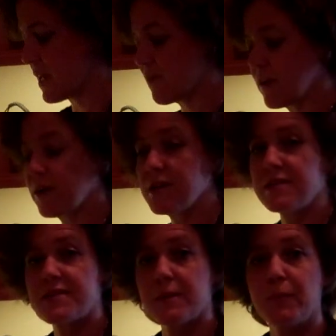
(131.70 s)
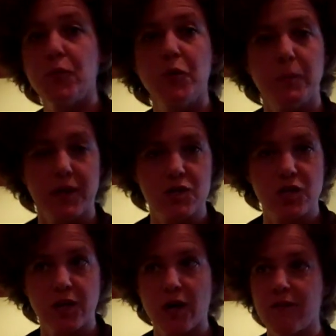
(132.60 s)
a very simple
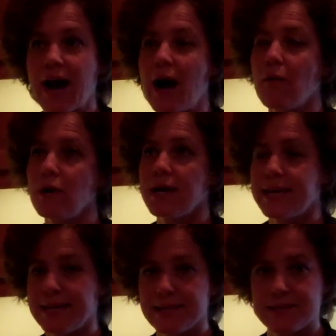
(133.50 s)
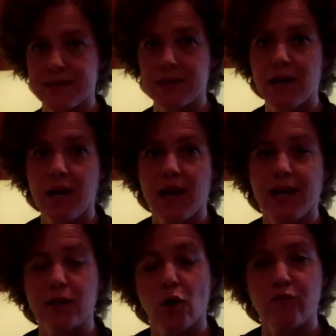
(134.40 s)
depiction of how easy
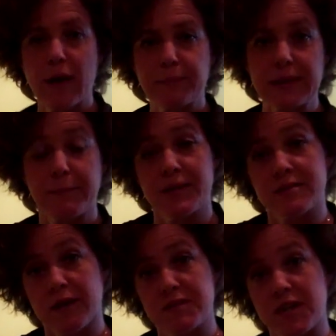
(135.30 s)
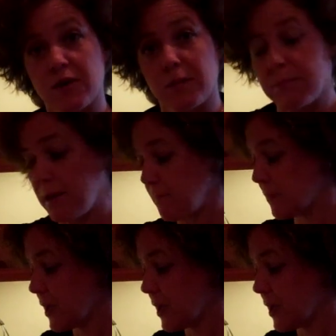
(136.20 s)
a low-fat plant-based lifestyle can be.